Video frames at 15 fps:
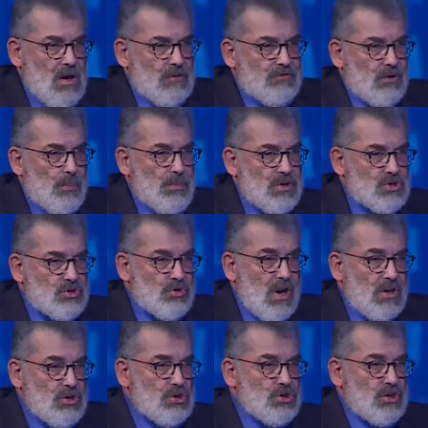from the
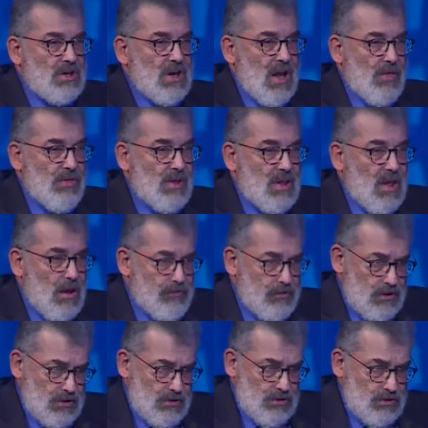strategy and the
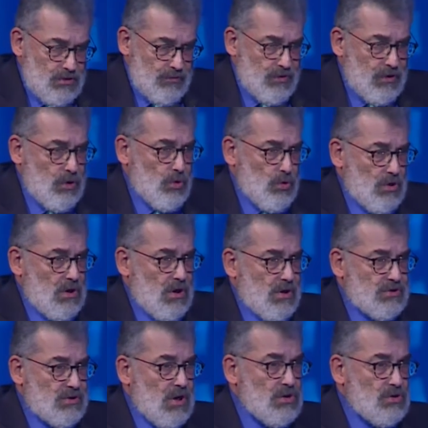governance of the
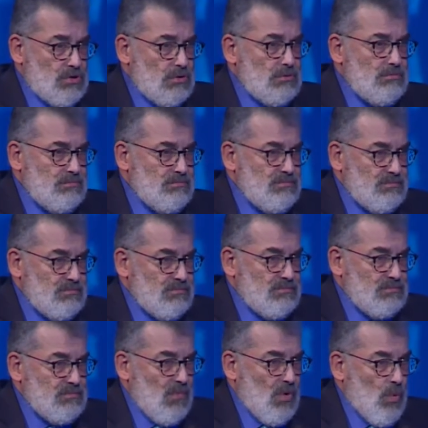organisation,
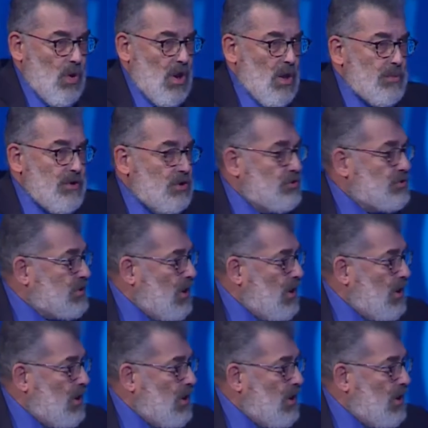where because